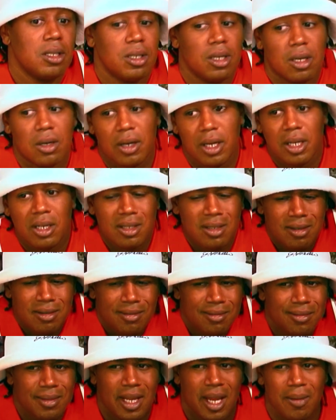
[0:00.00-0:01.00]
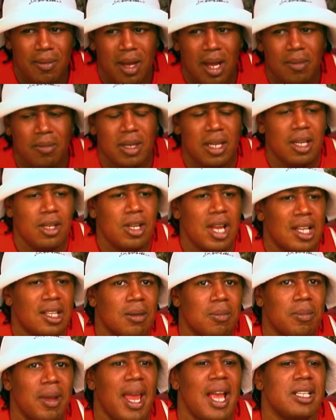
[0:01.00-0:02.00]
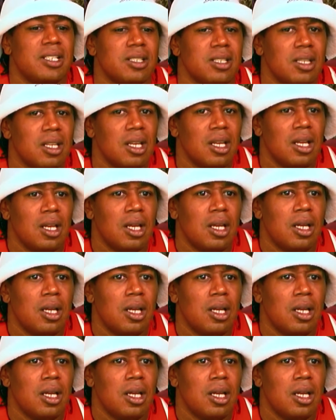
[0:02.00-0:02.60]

You know, and I, I mean, you got to imagine